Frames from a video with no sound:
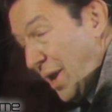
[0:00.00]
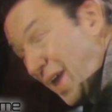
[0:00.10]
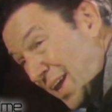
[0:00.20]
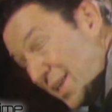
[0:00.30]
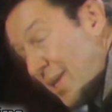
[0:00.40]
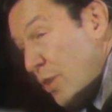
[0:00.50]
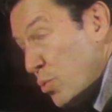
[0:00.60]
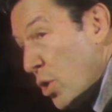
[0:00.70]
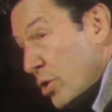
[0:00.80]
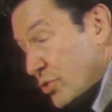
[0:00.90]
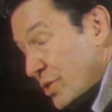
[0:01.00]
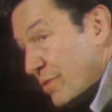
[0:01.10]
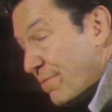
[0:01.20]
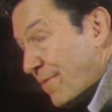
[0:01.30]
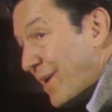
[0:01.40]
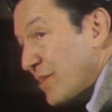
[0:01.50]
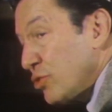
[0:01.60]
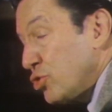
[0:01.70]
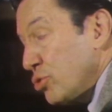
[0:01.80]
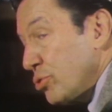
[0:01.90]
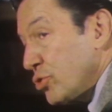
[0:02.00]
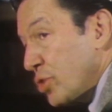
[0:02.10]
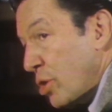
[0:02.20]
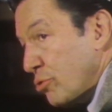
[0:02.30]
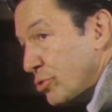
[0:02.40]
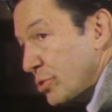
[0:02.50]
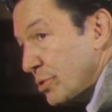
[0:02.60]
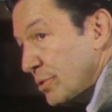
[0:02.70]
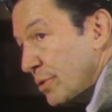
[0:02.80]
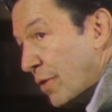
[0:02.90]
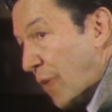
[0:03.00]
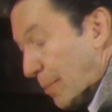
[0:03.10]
And he was, in effect, the Judas goat of